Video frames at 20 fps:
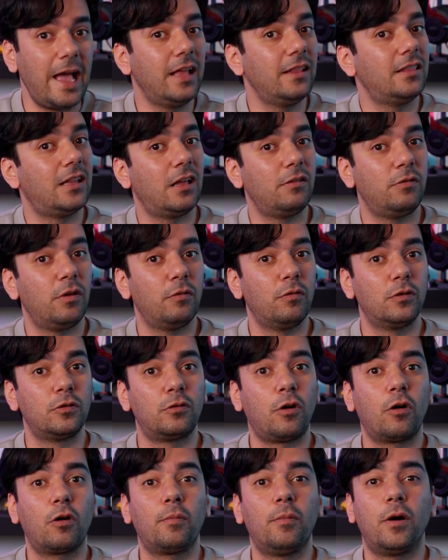and then we will
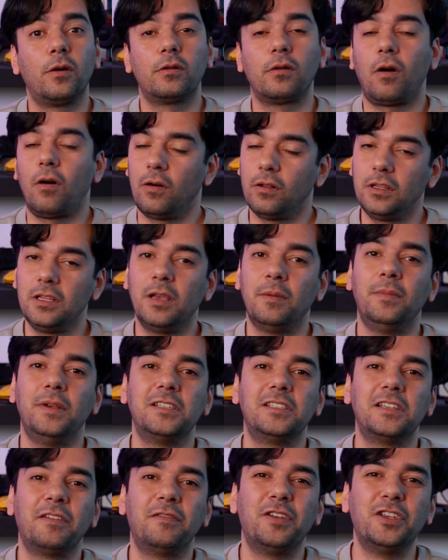talk about all the amazing